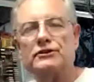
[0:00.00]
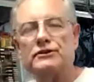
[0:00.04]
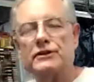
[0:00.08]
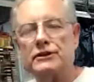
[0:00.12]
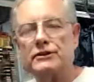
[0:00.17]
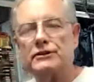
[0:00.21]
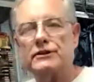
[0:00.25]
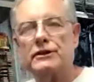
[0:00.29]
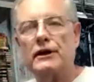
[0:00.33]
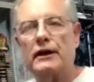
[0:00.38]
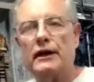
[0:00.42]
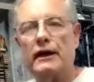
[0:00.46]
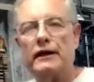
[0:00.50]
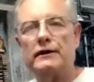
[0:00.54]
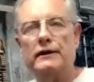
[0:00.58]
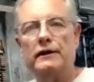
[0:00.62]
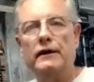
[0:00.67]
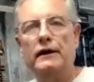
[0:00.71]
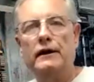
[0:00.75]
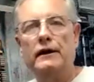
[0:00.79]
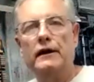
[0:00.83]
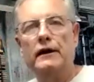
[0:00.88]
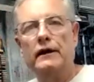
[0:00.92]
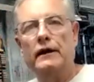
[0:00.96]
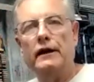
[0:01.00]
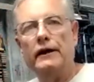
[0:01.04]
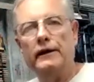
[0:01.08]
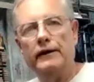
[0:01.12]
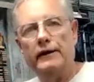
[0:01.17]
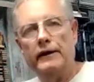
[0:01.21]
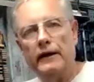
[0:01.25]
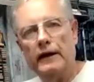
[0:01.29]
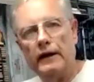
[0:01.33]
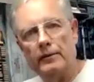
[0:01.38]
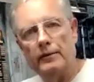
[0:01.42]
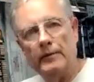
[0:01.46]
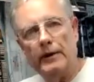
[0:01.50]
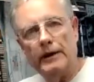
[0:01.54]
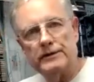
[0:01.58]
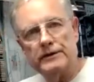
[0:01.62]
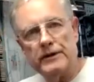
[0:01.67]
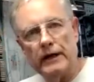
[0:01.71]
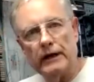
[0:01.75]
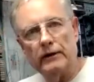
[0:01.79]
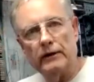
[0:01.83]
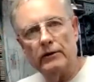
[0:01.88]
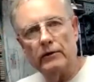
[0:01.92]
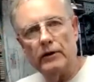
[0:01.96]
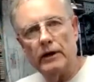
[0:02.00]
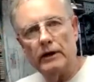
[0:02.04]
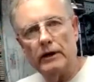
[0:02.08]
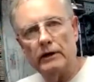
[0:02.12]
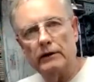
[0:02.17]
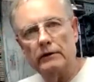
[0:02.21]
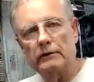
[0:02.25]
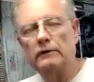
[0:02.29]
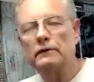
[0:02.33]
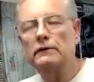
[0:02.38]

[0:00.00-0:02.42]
disconnected and you got a maintainer on it.